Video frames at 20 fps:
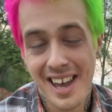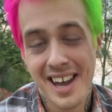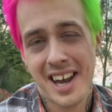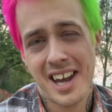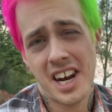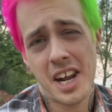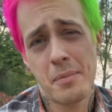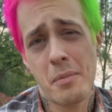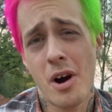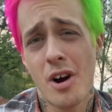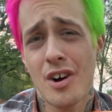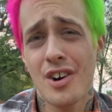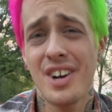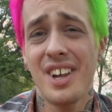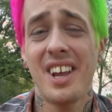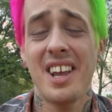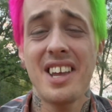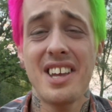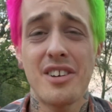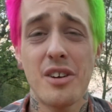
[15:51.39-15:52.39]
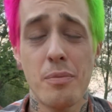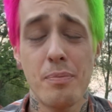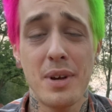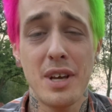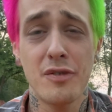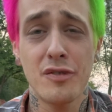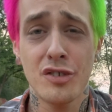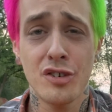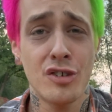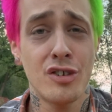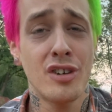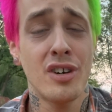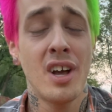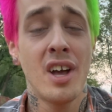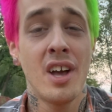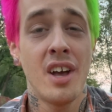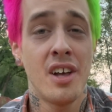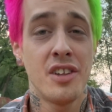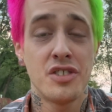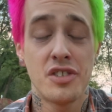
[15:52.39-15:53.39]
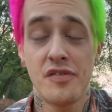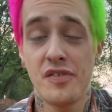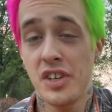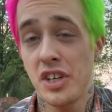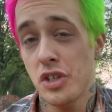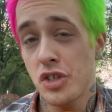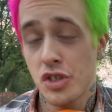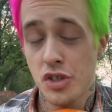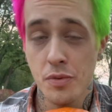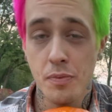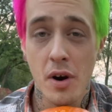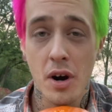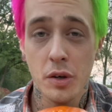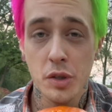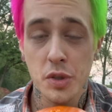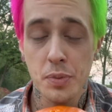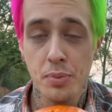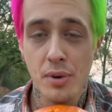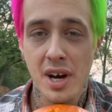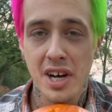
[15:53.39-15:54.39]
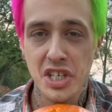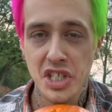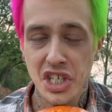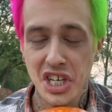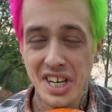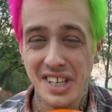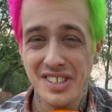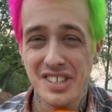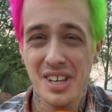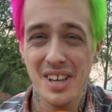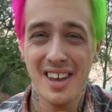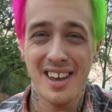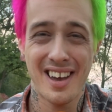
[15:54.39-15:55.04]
and I'm already eager beaver to finish tomorrow's project.